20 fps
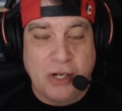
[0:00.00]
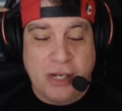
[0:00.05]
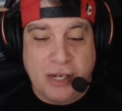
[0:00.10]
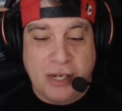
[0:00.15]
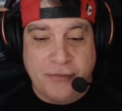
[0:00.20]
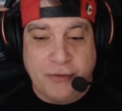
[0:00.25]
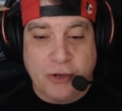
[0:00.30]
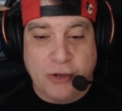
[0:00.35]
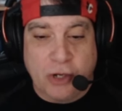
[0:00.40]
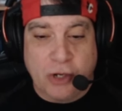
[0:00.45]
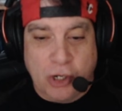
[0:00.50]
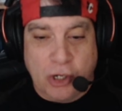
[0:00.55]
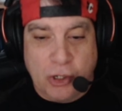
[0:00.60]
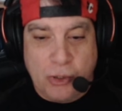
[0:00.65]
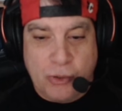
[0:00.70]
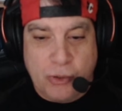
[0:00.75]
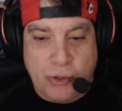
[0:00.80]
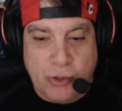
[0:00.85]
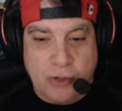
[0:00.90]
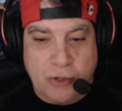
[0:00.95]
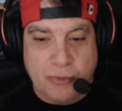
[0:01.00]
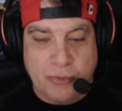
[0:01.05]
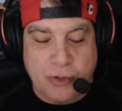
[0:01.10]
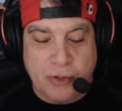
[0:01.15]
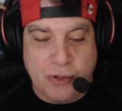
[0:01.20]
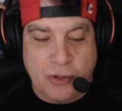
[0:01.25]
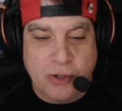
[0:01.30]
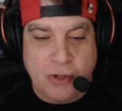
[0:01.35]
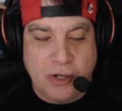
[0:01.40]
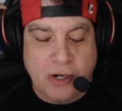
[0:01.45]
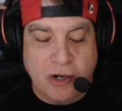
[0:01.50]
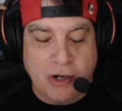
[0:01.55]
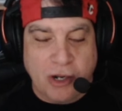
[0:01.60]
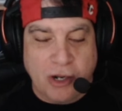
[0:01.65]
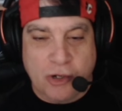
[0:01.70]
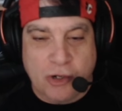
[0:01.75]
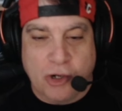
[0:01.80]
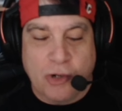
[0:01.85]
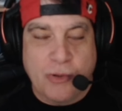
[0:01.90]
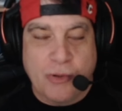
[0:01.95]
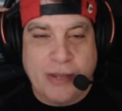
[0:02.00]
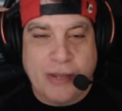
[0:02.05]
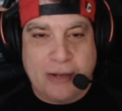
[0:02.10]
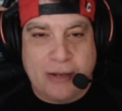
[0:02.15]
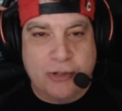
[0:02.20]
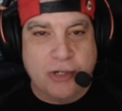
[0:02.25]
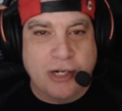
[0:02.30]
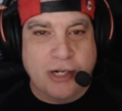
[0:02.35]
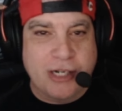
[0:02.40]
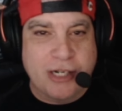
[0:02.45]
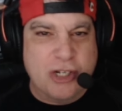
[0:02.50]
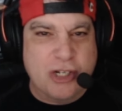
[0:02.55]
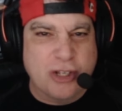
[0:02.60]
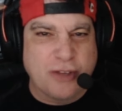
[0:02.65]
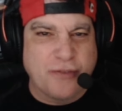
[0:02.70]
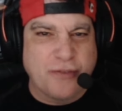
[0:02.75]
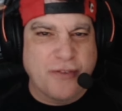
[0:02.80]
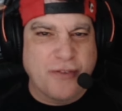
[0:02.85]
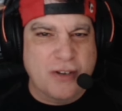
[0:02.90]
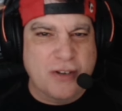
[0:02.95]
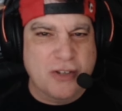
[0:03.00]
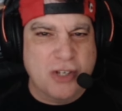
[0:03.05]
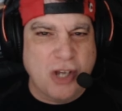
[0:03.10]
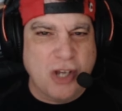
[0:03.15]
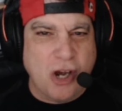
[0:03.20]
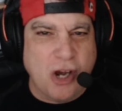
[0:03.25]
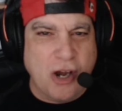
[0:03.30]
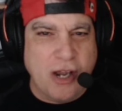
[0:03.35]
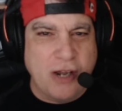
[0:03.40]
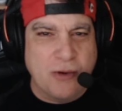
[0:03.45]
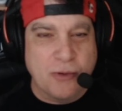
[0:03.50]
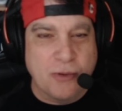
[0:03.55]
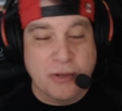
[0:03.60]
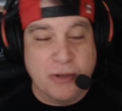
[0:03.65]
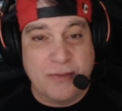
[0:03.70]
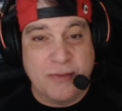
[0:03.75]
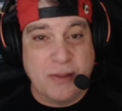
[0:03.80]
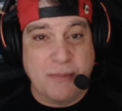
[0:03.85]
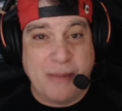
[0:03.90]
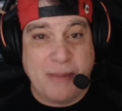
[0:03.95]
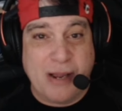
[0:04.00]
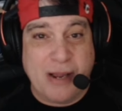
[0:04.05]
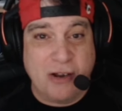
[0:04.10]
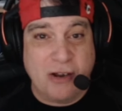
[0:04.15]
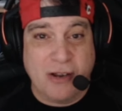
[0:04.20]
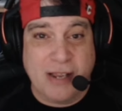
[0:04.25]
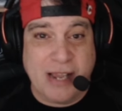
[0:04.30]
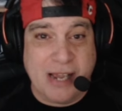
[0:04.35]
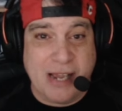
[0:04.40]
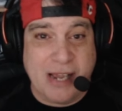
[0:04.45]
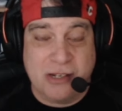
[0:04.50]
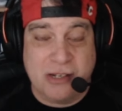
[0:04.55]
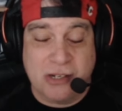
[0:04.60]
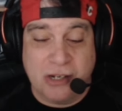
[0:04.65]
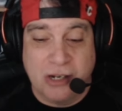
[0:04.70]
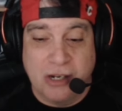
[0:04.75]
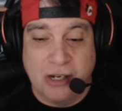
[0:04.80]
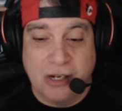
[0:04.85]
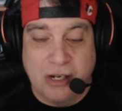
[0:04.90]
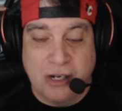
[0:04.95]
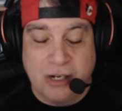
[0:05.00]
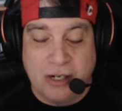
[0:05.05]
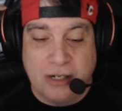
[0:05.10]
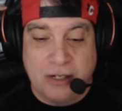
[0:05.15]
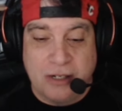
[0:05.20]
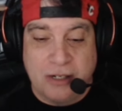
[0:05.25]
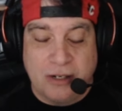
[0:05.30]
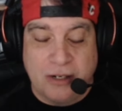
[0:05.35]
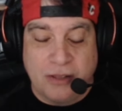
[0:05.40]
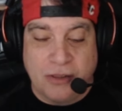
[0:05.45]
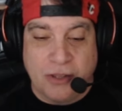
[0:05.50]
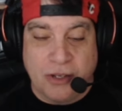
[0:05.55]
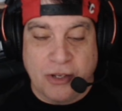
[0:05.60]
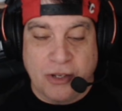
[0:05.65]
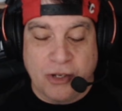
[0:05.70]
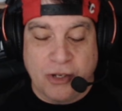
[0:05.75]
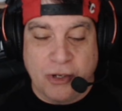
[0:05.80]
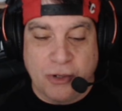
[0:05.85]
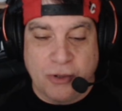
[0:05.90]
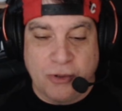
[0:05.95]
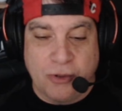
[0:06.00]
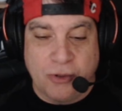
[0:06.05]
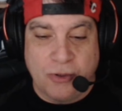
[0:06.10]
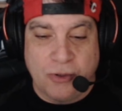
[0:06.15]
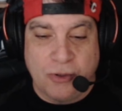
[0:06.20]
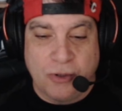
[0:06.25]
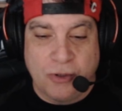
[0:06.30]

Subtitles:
If you glue them, you like glue the outside edge of the front tyre or even the back, I guess. That you